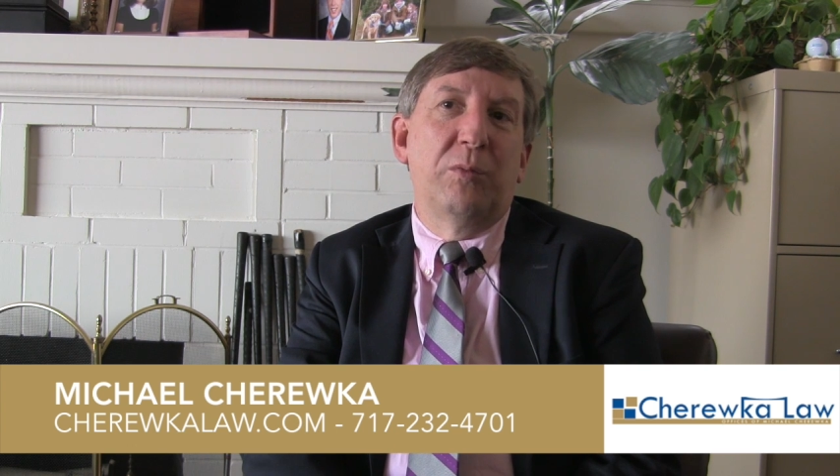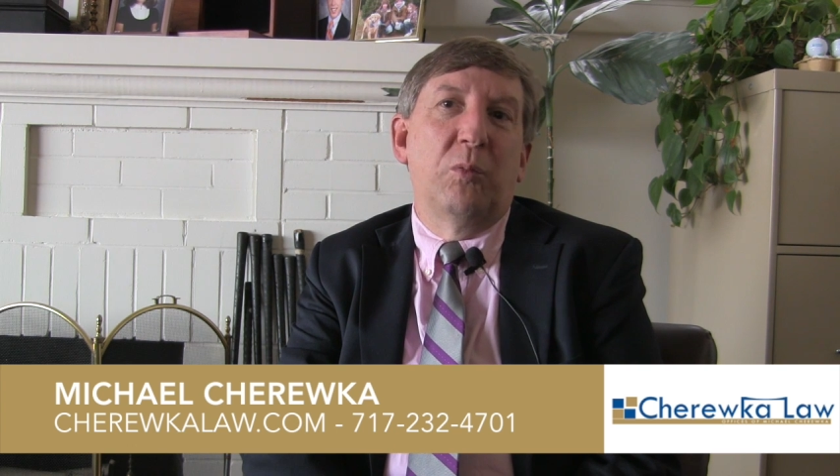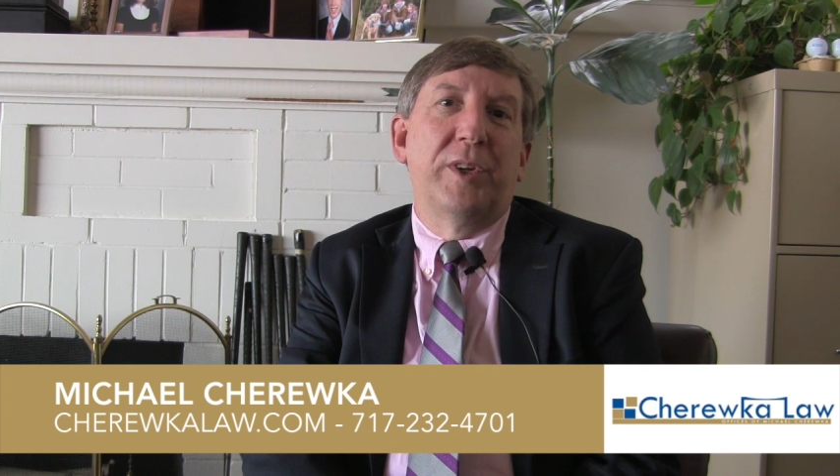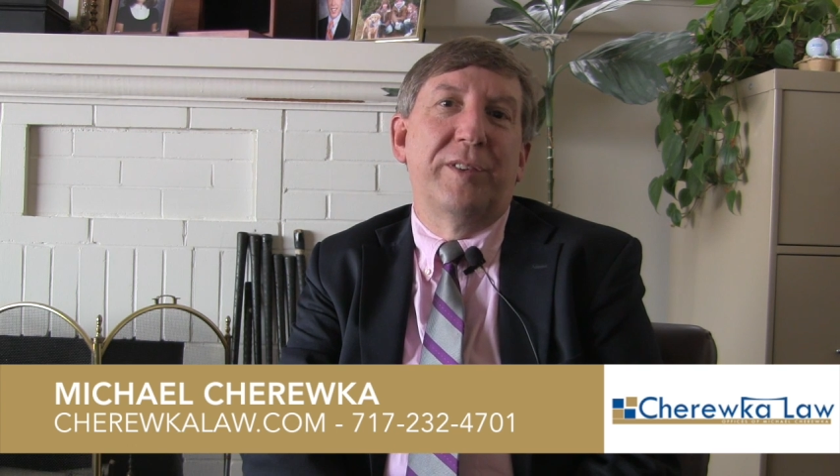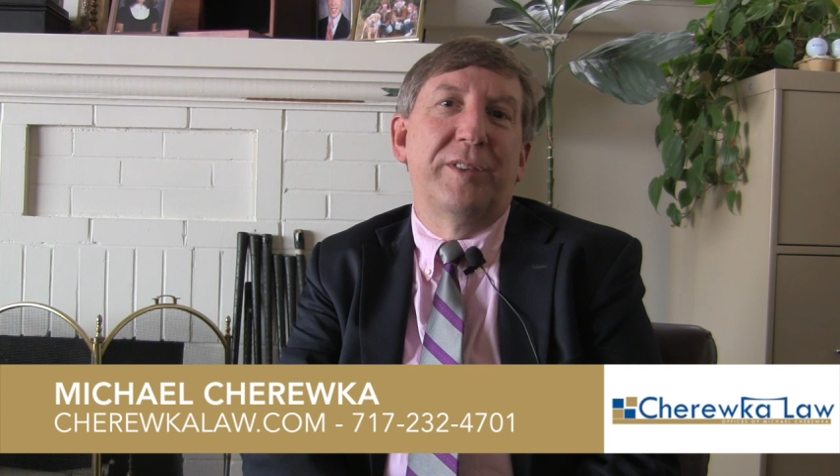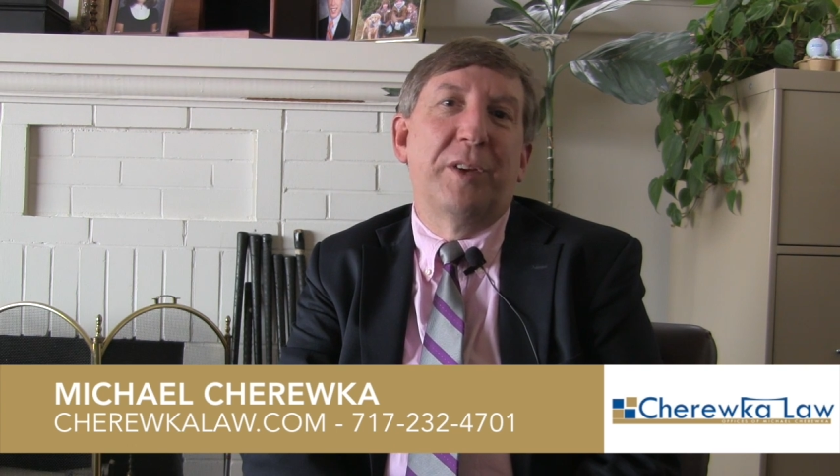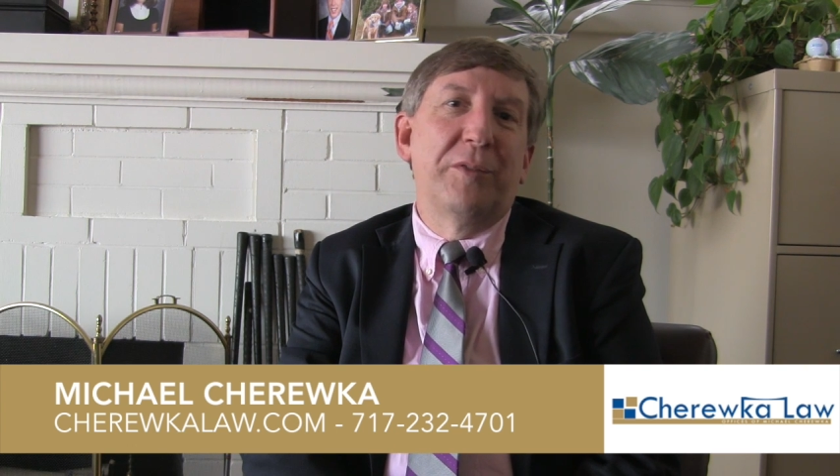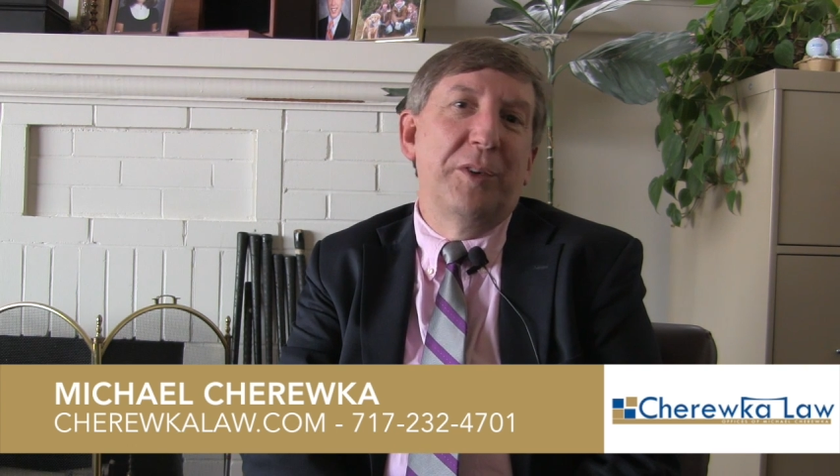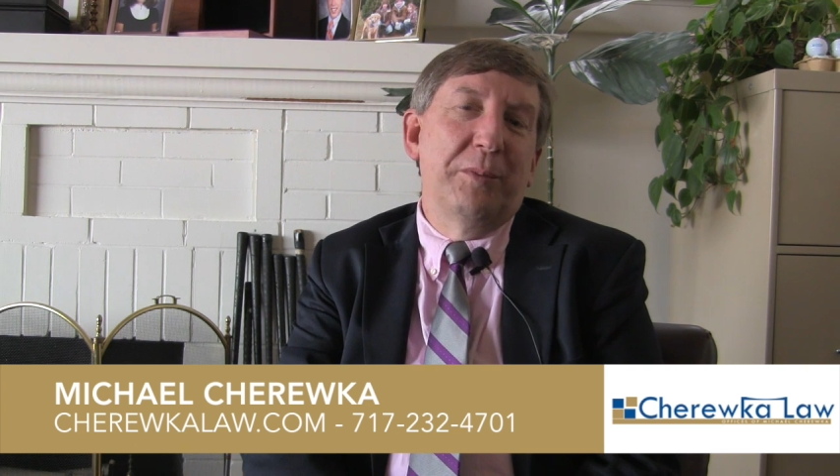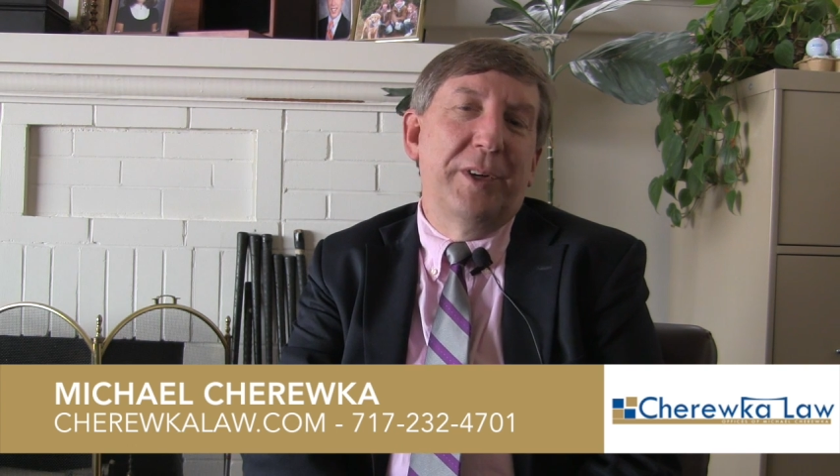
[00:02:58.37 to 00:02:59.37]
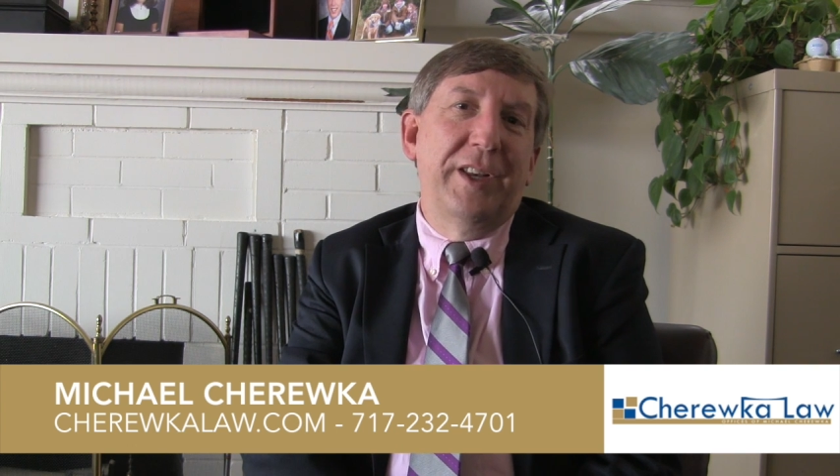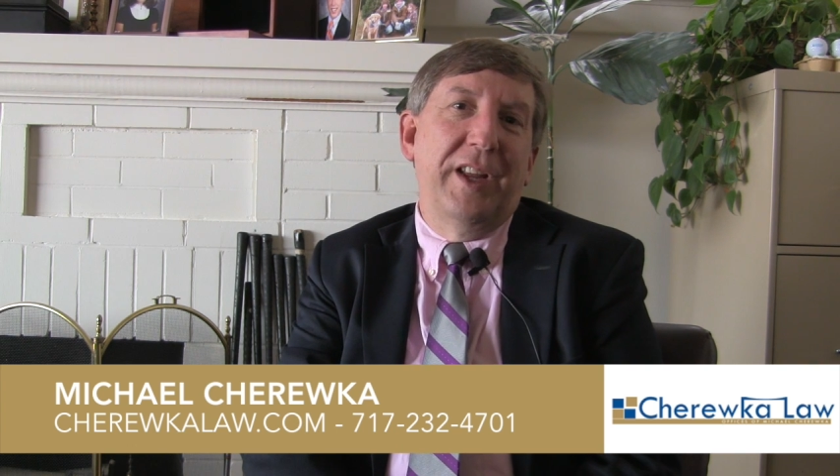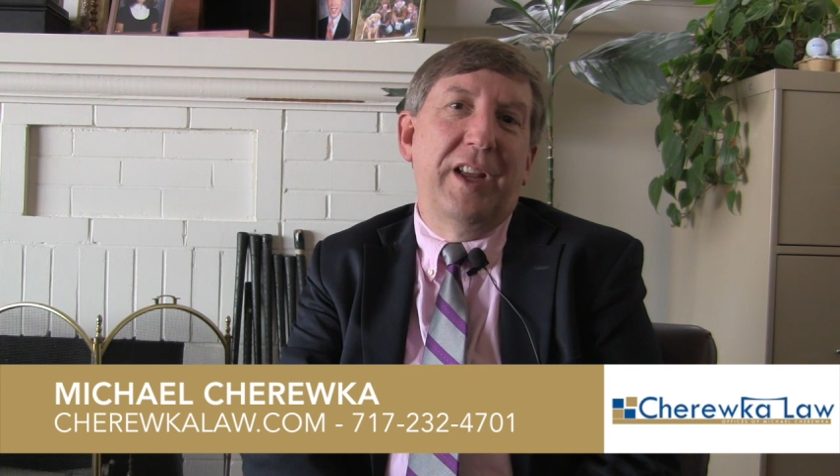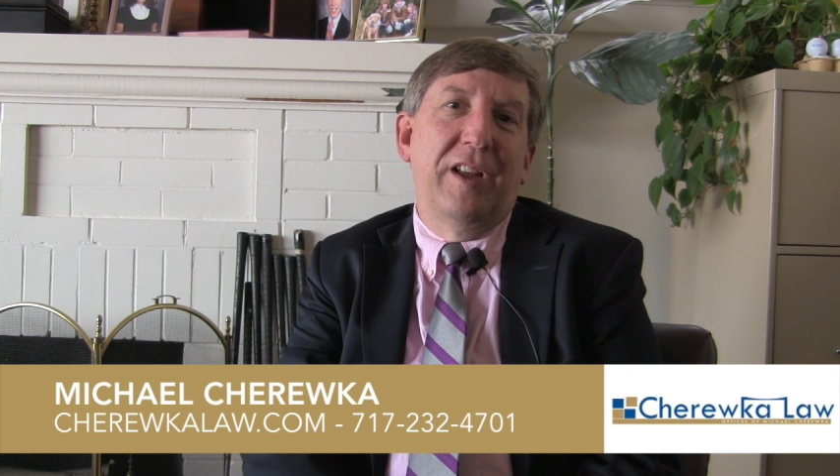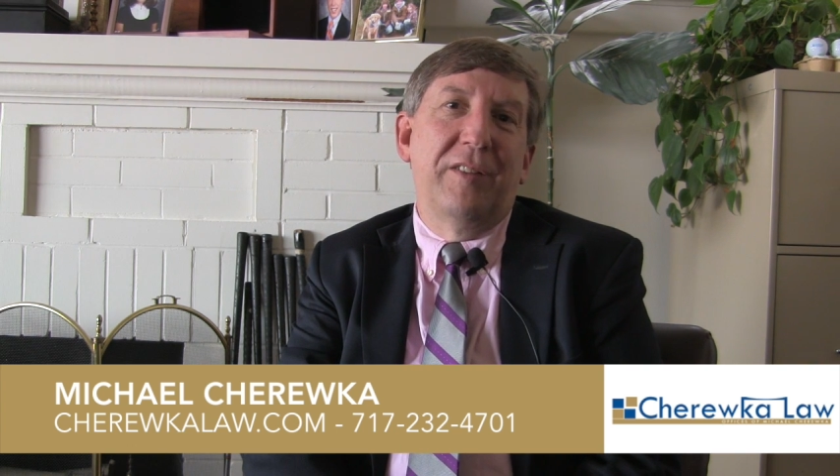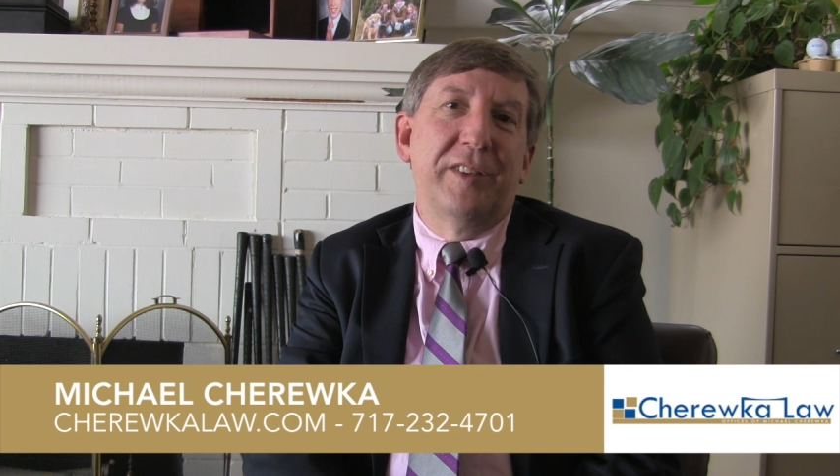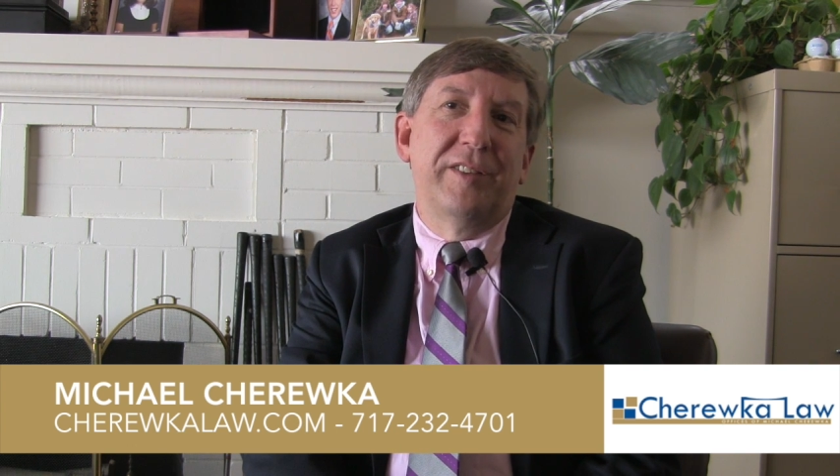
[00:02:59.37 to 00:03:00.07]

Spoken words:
what stuff you might have